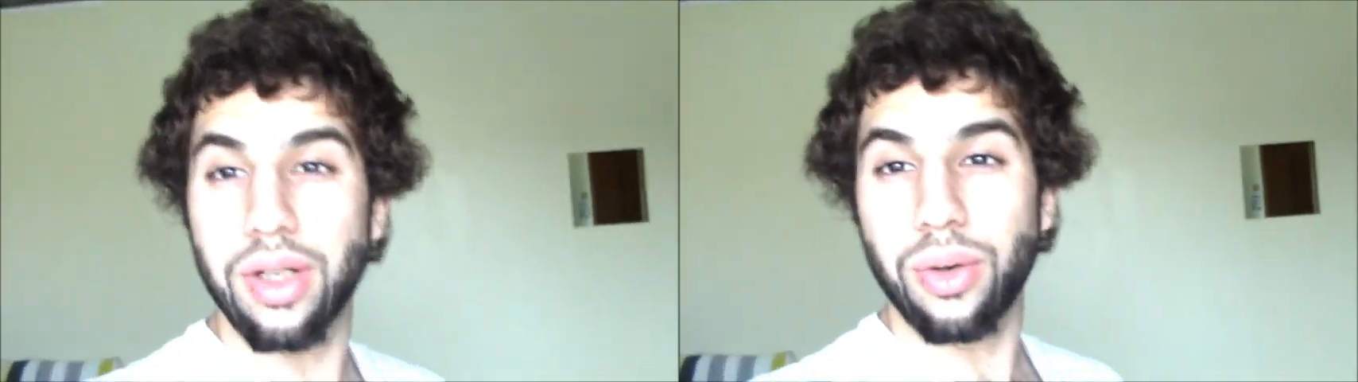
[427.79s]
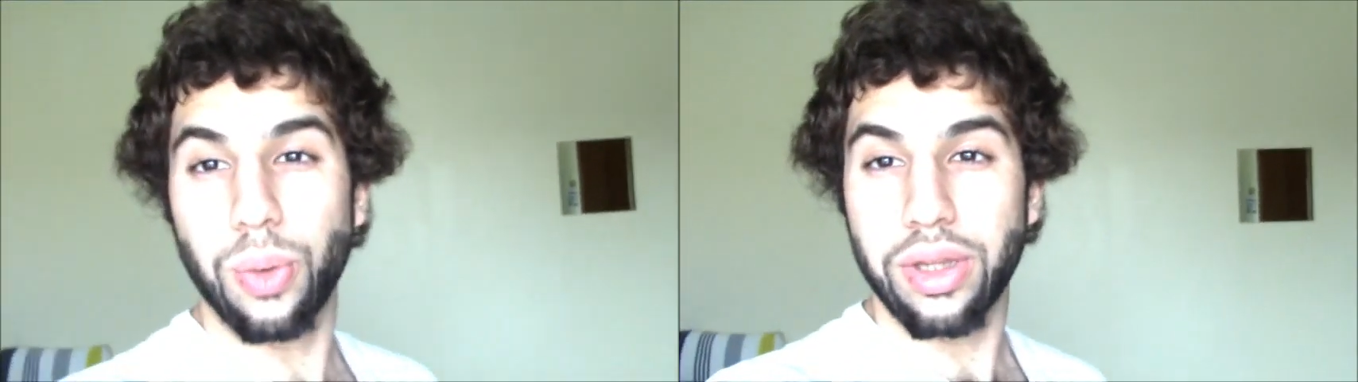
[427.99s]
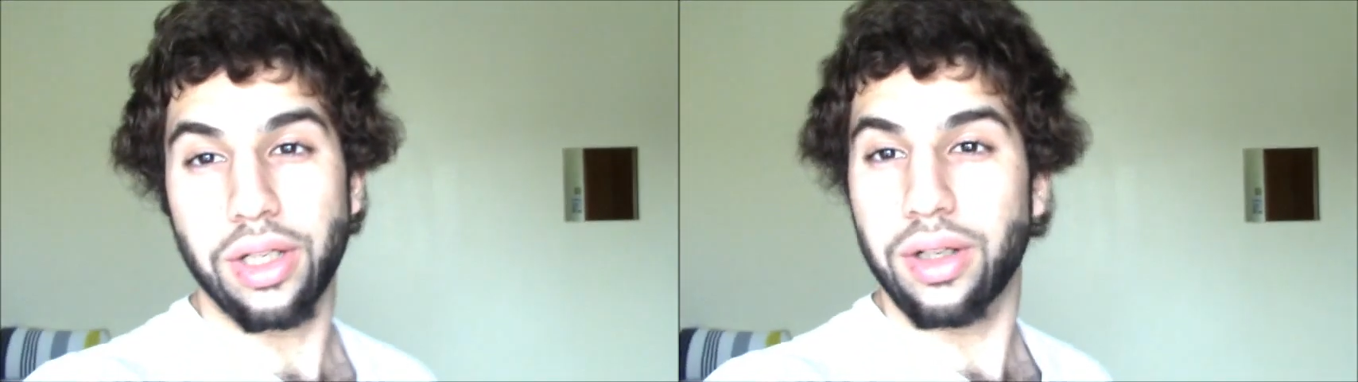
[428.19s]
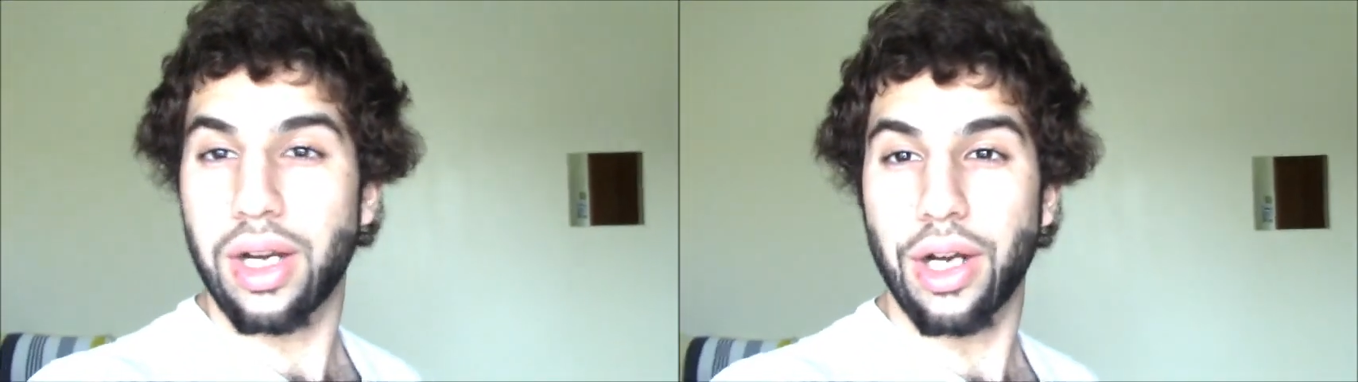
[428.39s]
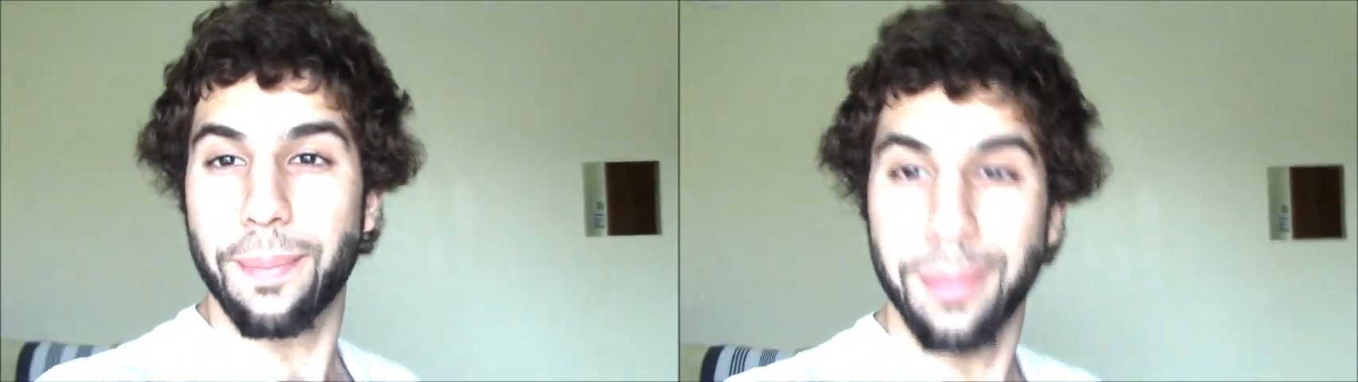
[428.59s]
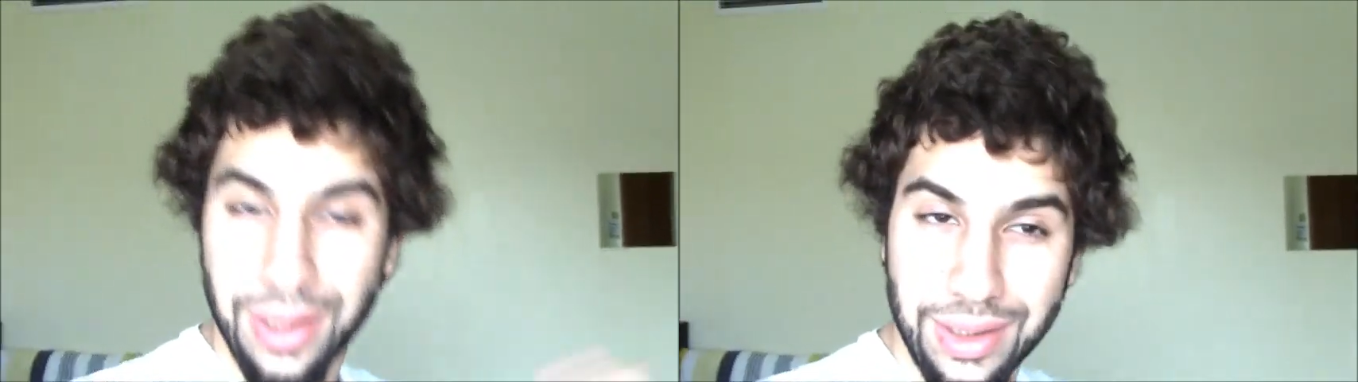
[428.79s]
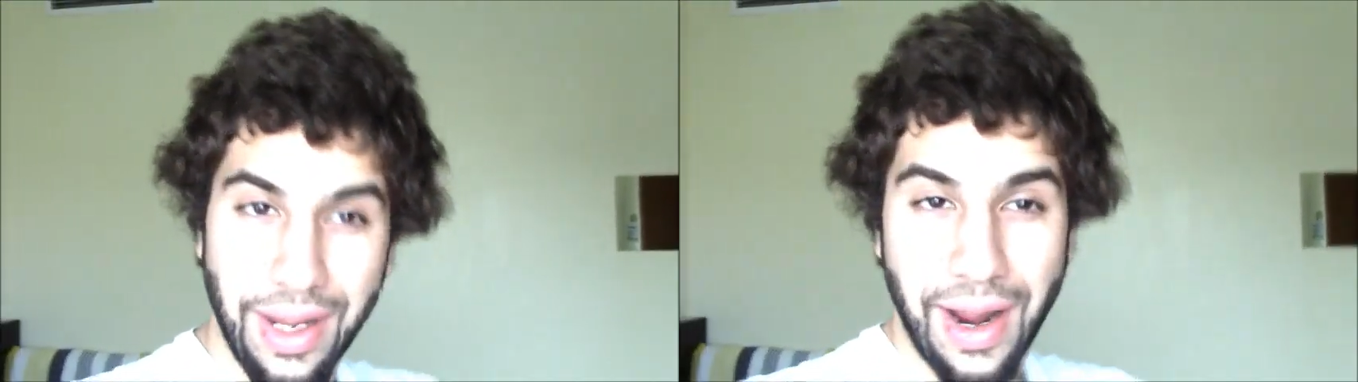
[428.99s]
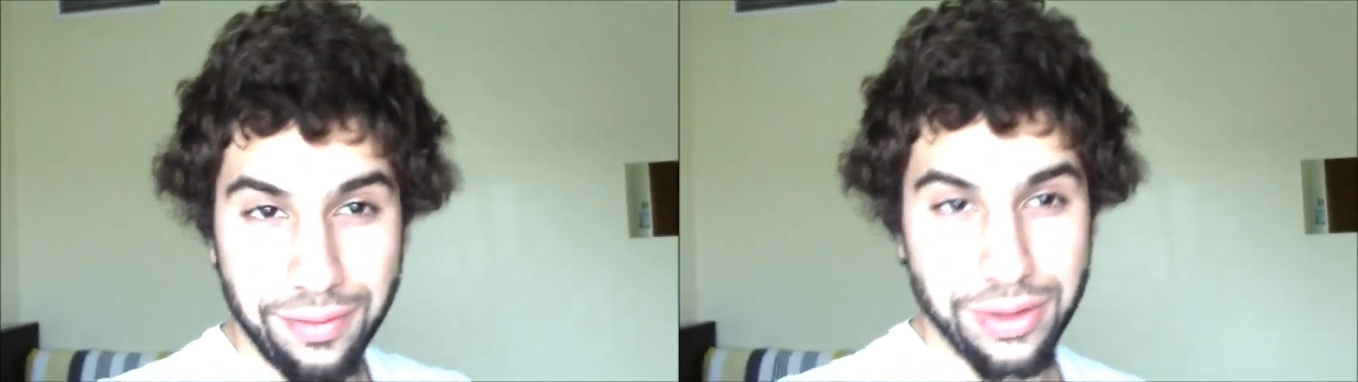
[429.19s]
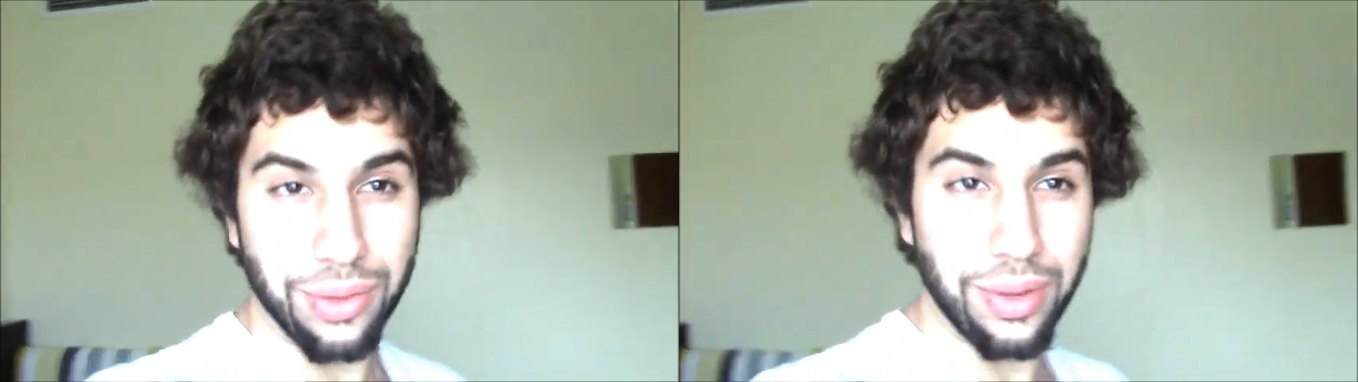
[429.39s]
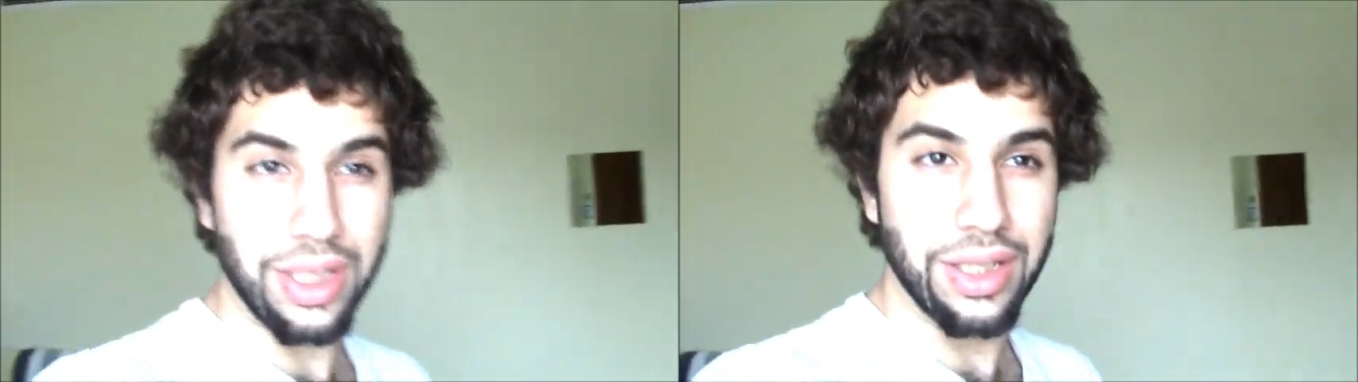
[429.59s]
know what they're gonna build
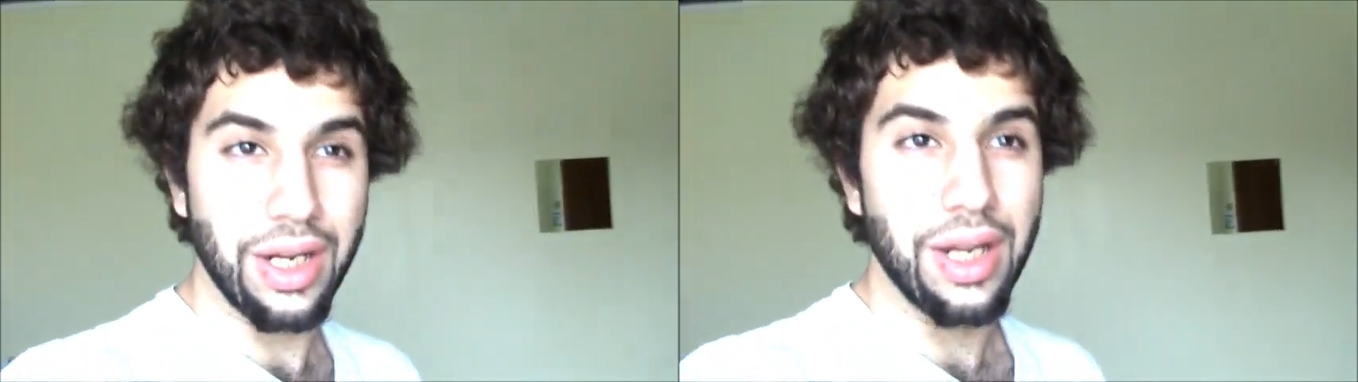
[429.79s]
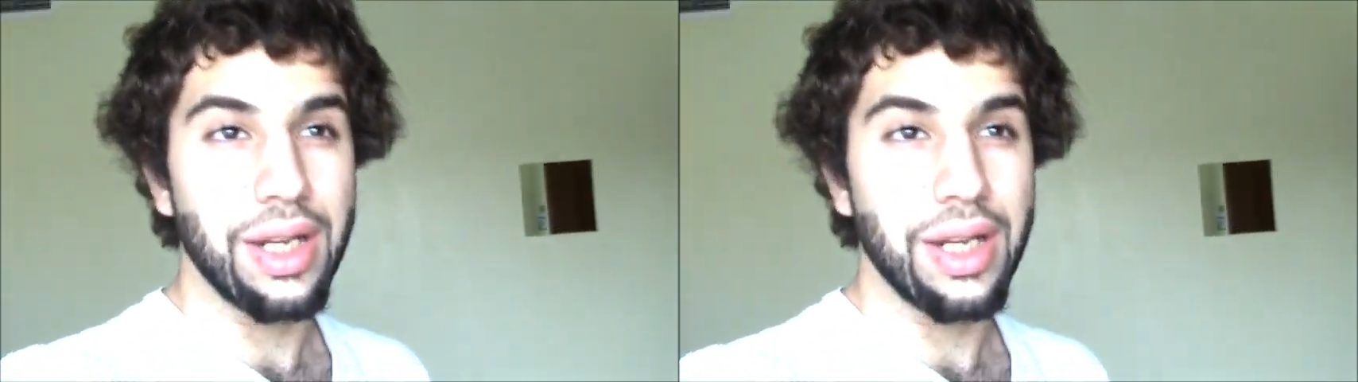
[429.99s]
after it.